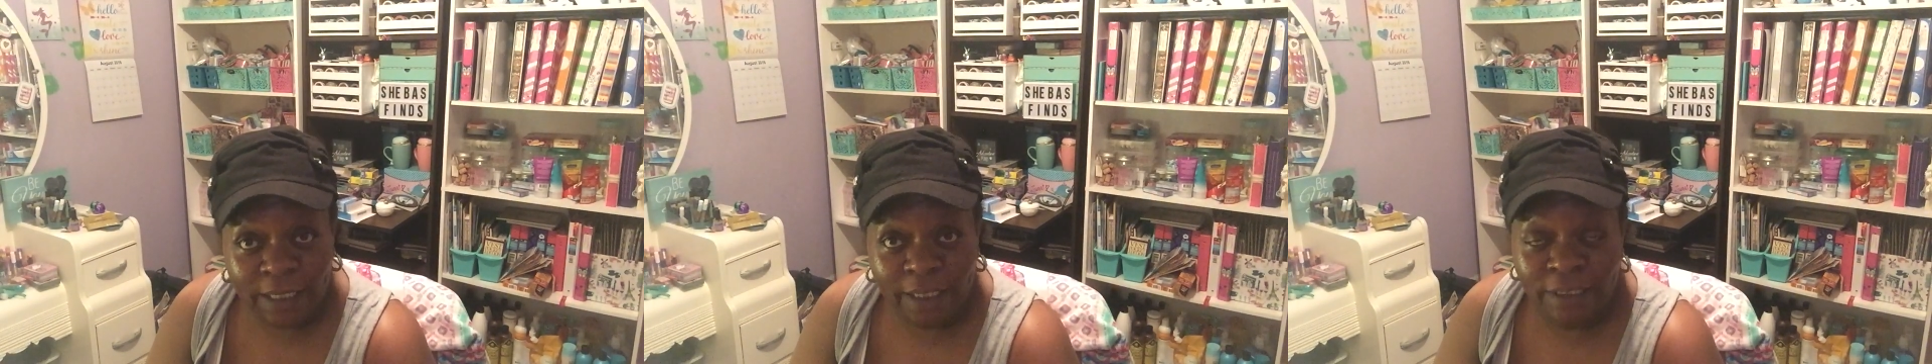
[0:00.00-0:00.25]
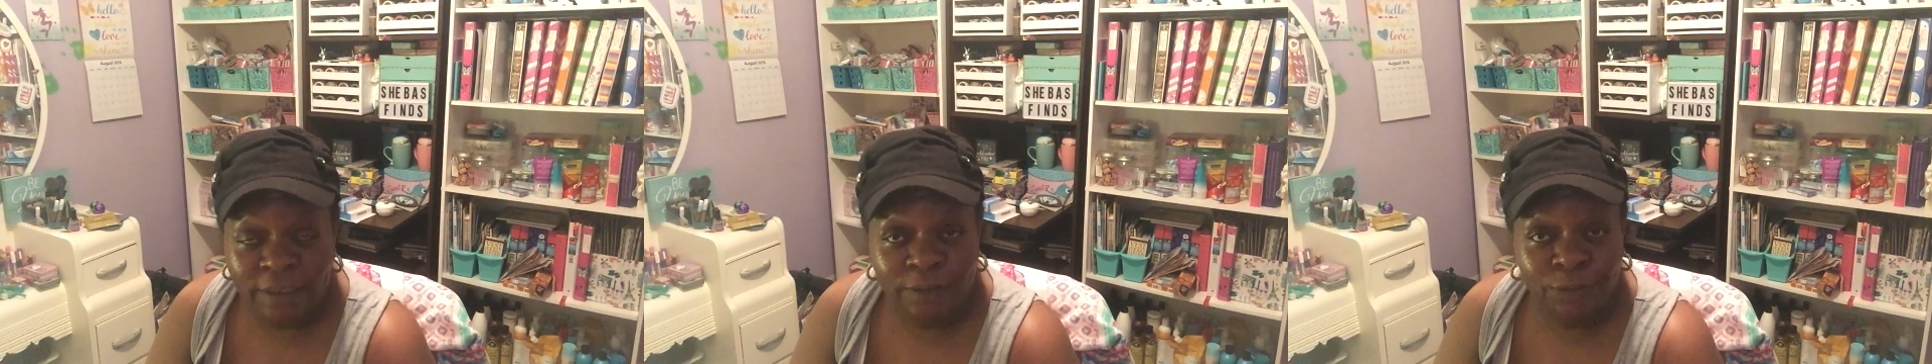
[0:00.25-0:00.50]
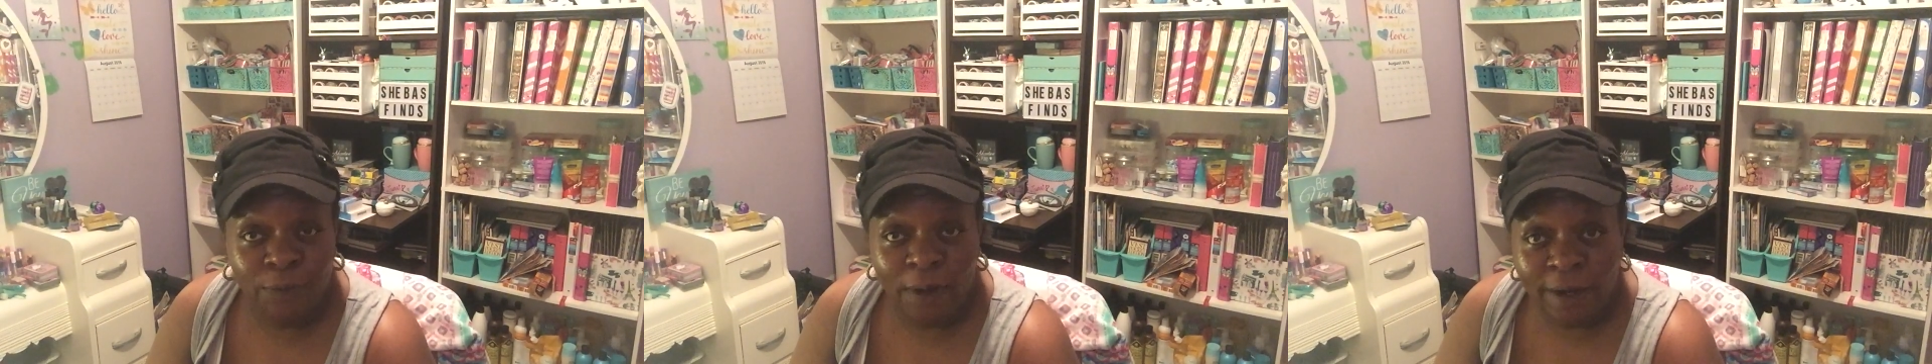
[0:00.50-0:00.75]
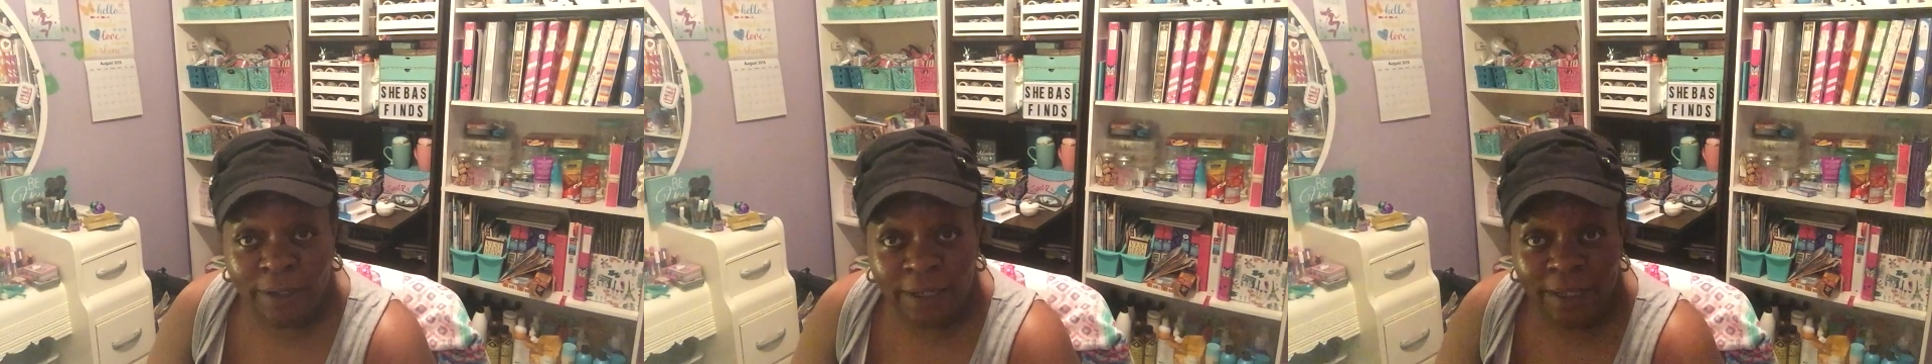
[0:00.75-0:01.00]
It is
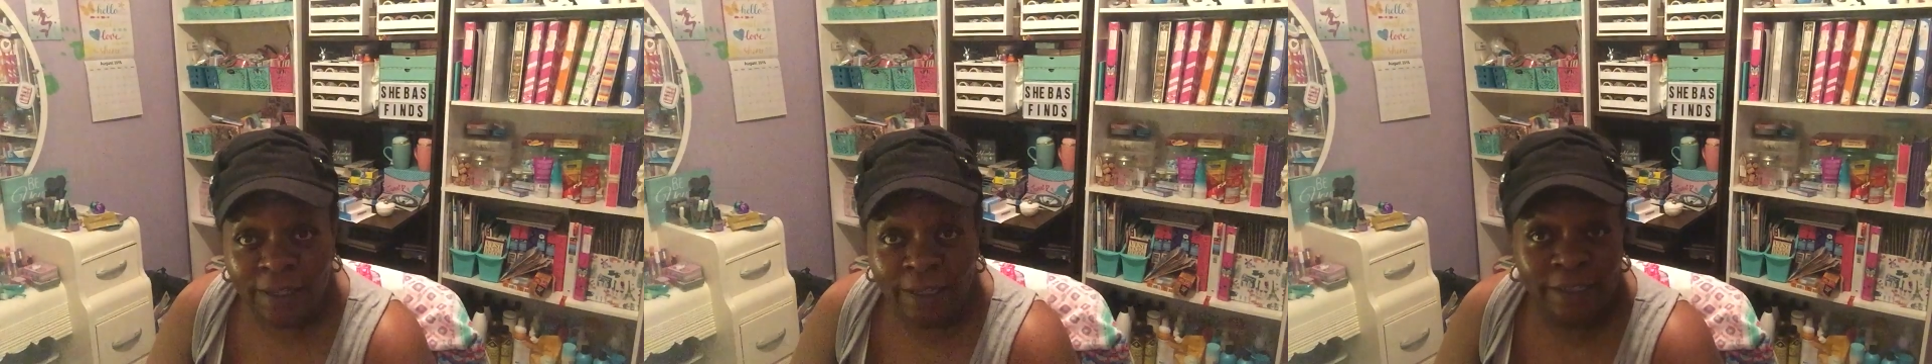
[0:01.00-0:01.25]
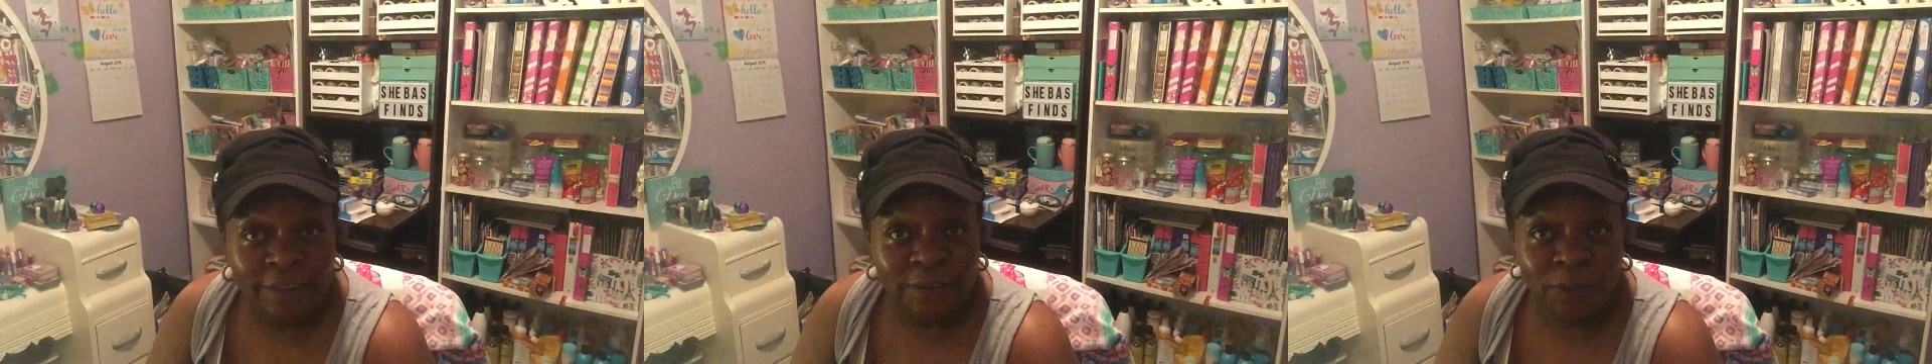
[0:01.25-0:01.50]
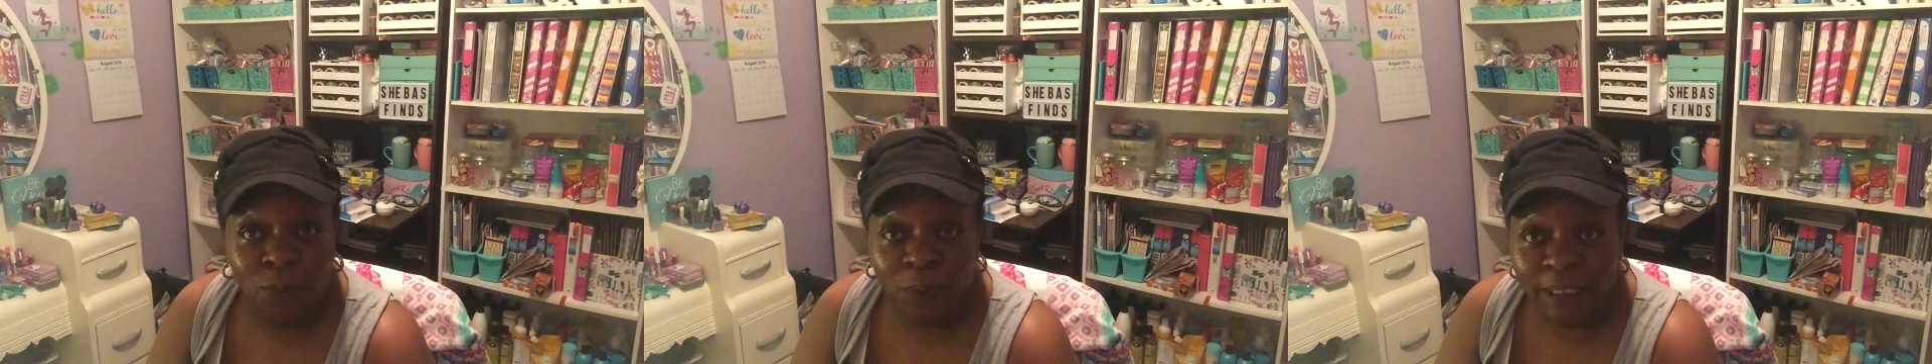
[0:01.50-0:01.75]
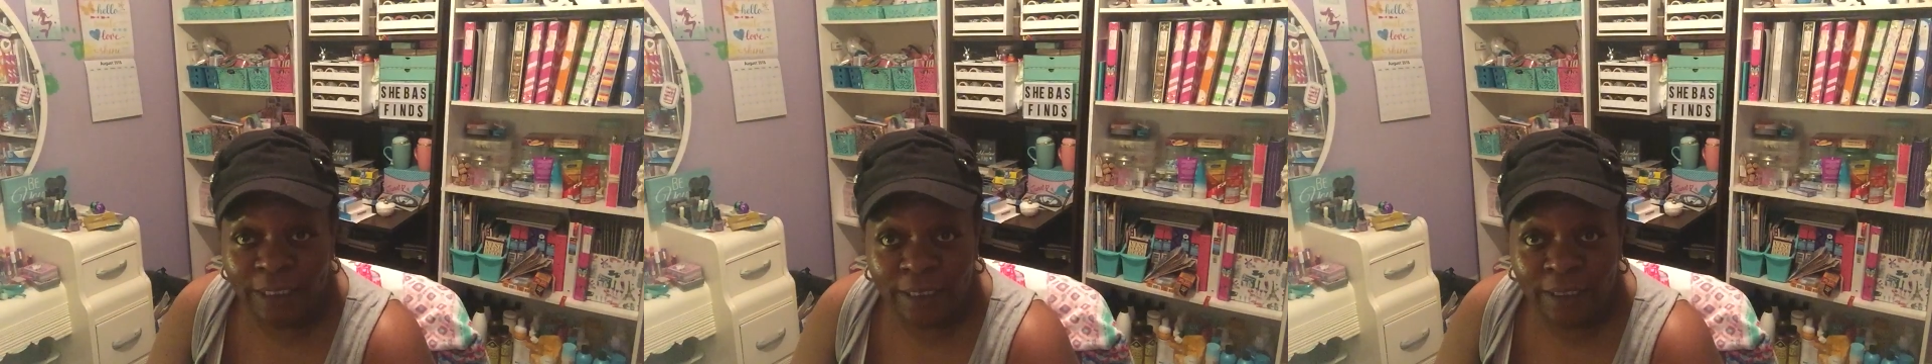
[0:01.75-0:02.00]
Friday. It is the
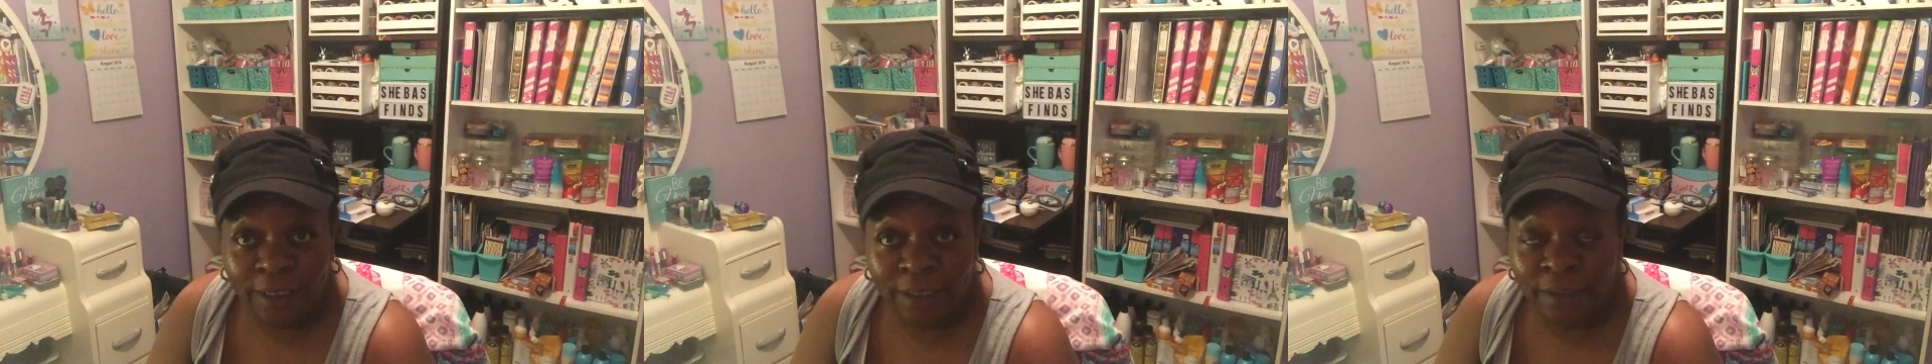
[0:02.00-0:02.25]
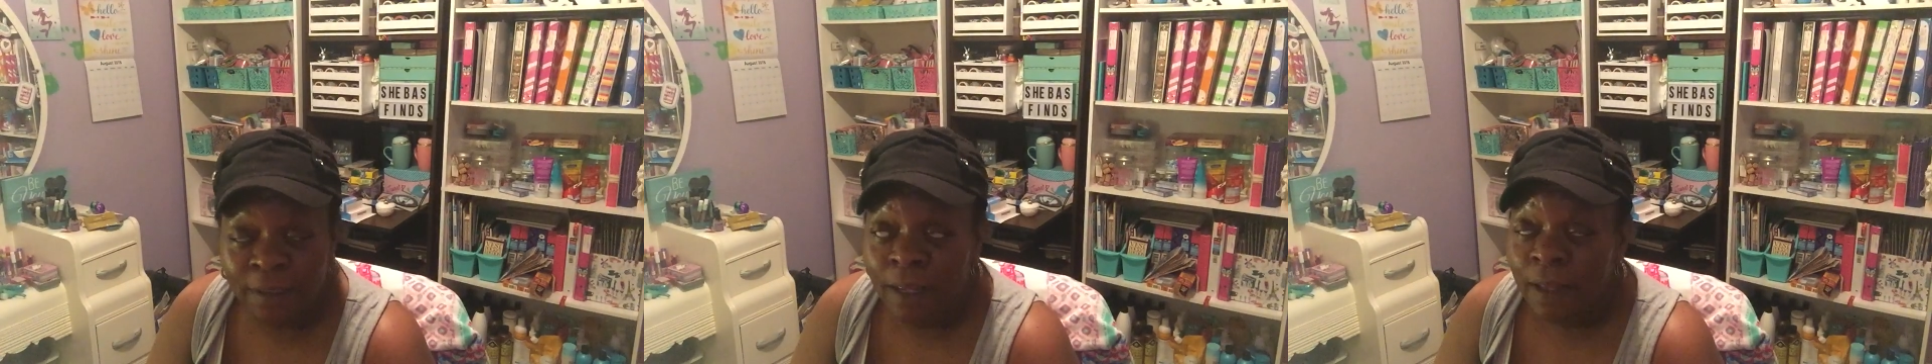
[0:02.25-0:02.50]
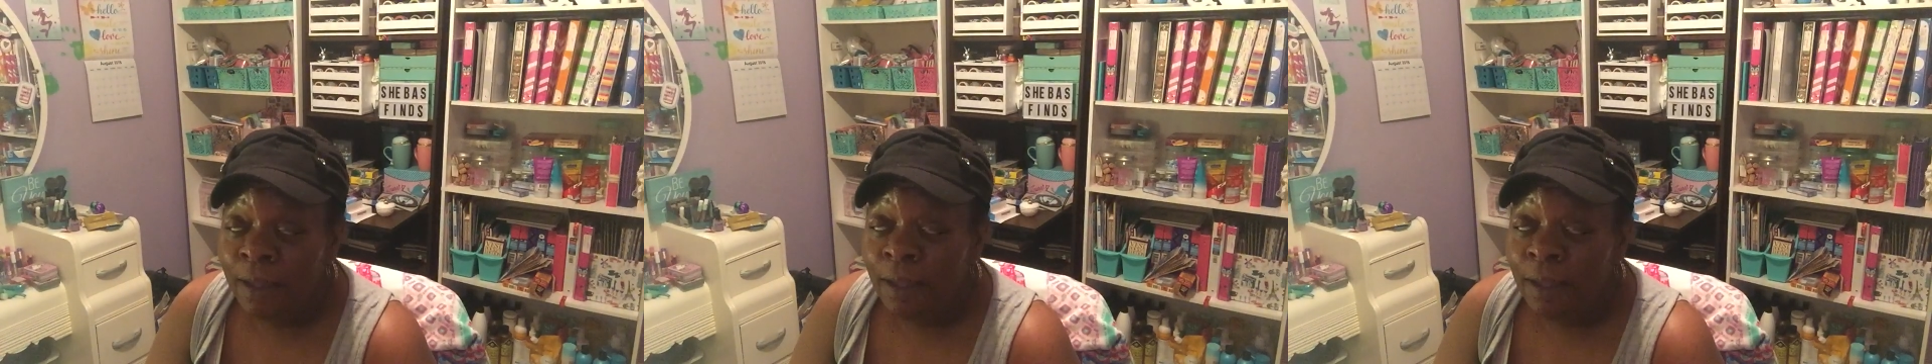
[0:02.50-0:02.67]
weekend.